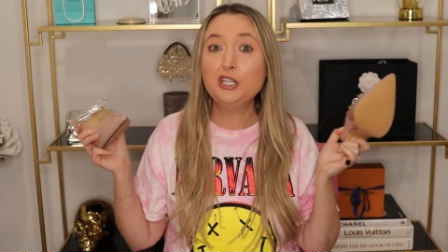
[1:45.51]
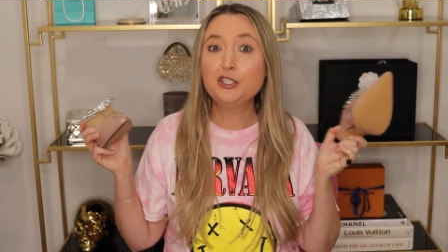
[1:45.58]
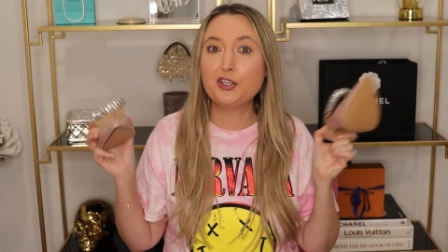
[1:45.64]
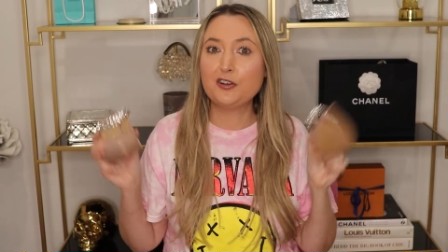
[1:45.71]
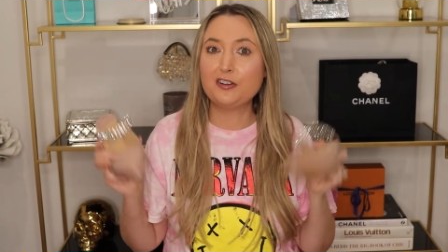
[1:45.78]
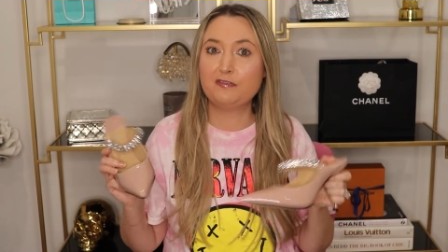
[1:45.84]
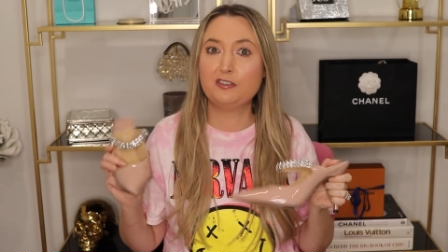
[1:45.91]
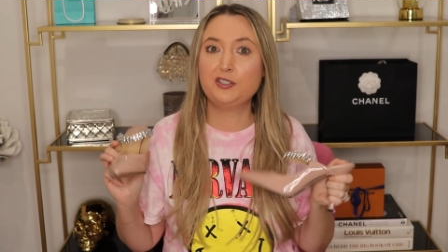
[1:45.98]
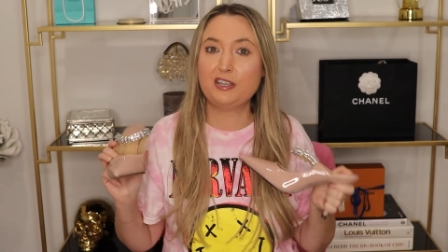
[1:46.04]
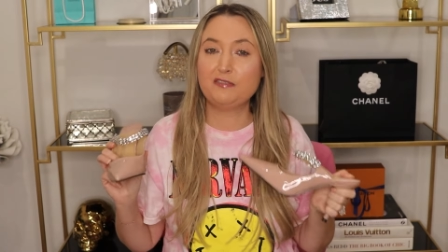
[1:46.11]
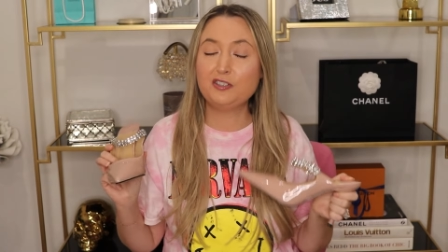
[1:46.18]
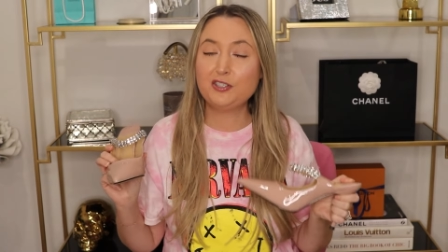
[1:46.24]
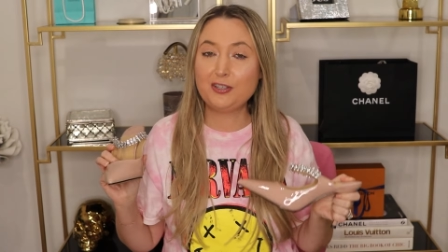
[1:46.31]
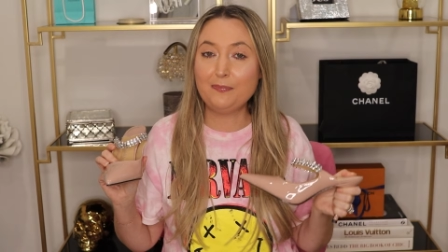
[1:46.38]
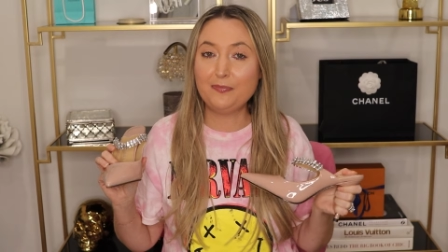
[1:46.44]
So if there's
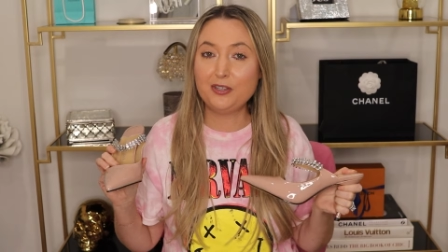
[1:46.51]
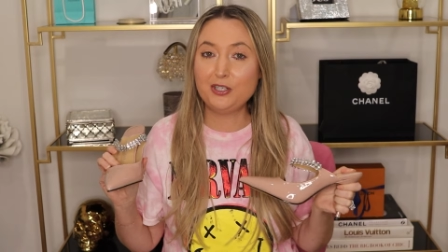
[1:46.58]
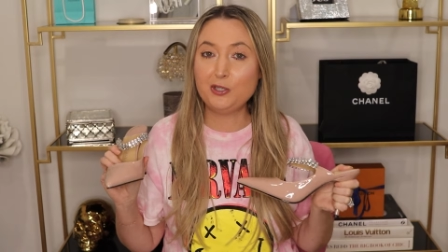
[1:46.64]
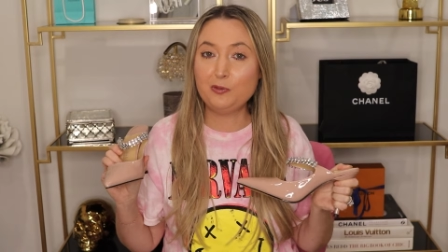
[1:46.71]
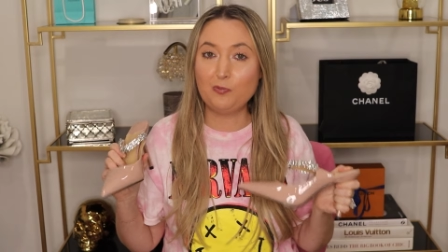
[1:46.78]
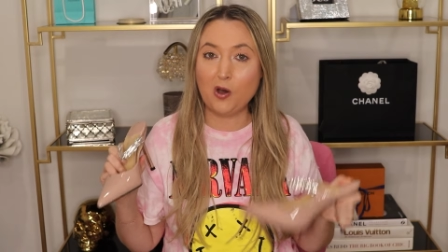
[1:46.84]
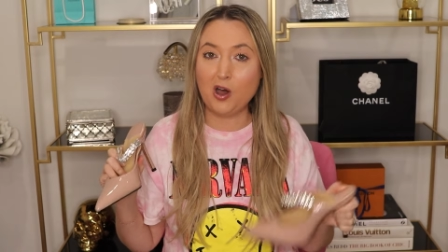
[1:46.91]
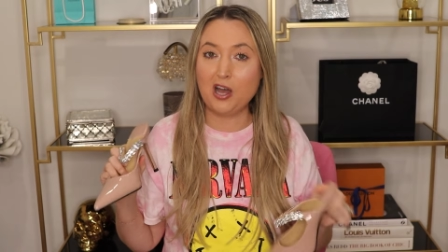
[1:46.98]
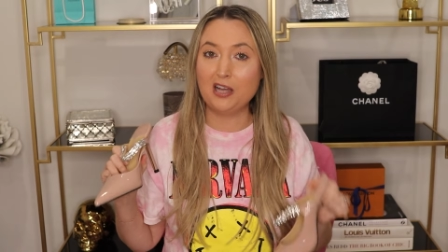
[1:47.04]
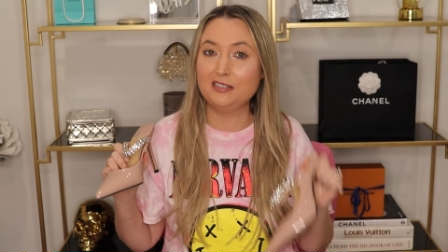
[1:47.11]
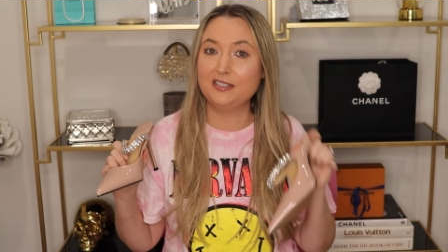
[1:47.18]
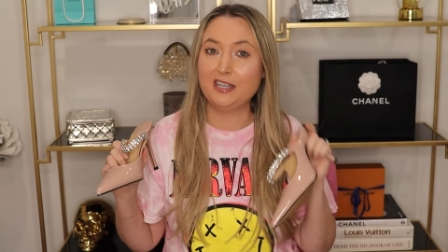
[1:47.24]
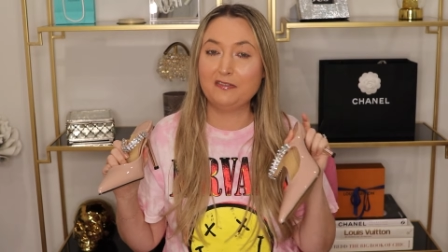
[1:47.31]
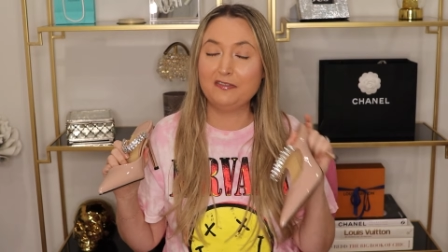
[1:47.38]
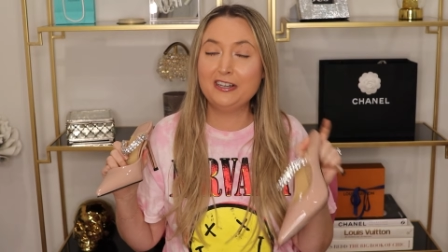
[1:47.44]
ever something you
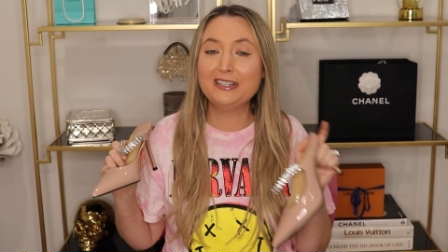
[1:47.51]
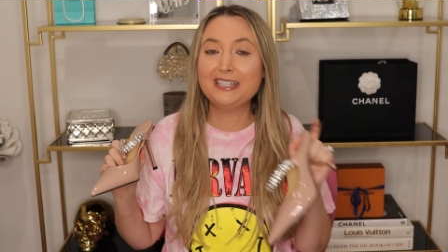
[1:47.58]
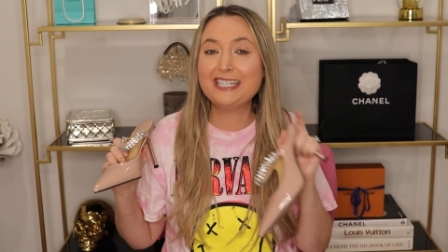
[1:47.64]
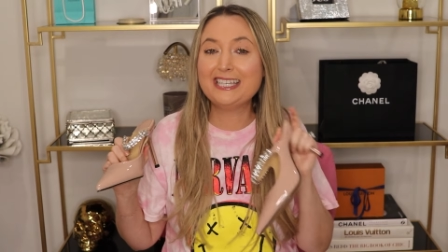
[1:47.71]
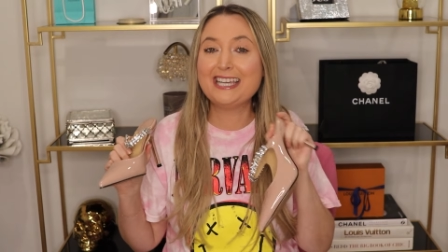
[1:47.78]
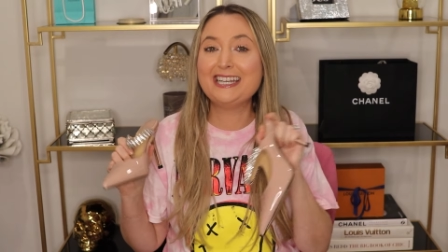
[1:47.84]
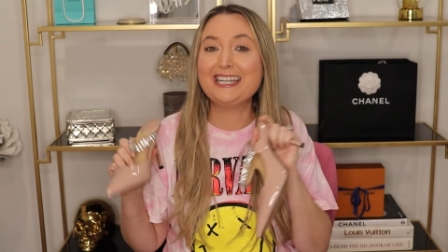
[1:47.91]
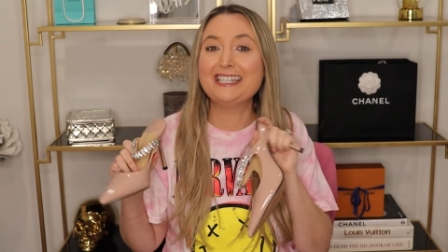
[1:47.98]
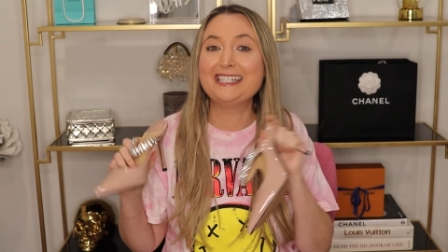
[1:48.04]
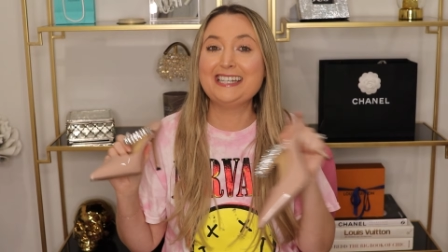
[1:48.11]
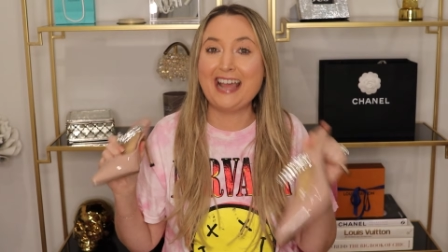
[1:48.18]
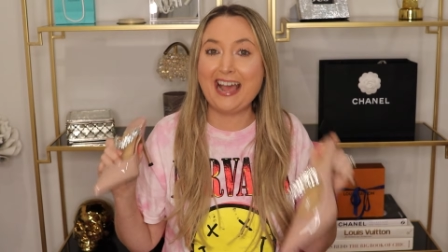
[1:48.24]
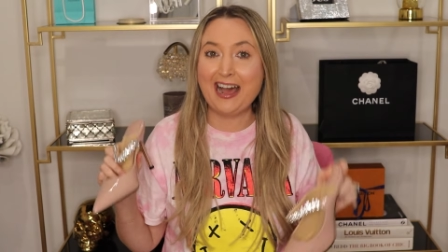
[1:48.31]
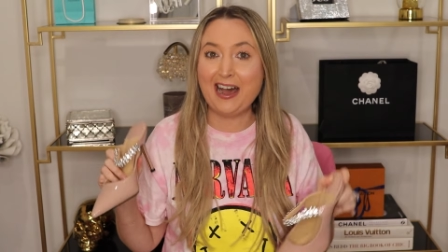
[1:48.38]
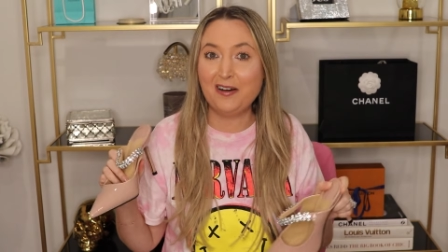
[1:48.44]
want, definitely get it
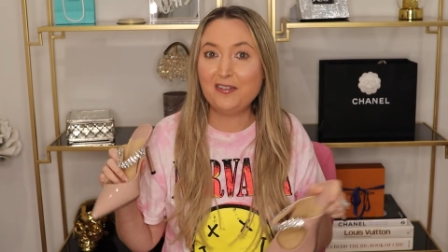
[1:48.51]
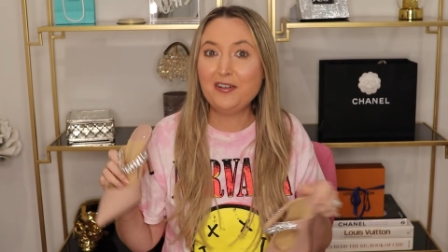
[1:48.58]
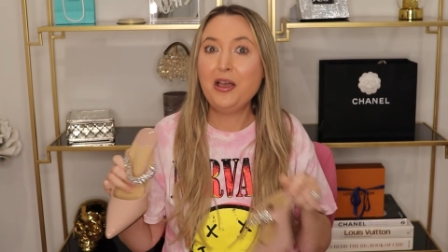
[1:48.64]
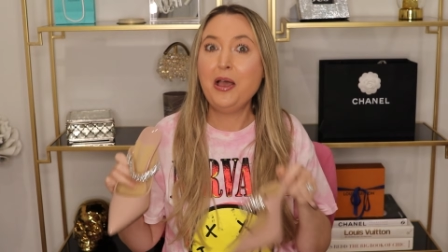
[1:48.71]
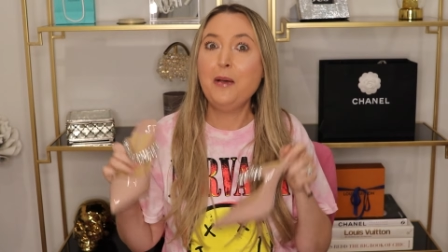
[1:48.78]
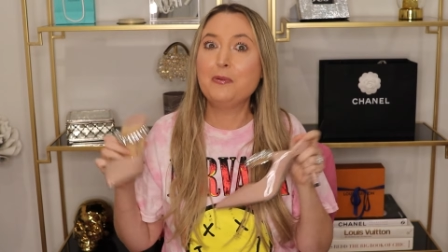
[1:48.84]
now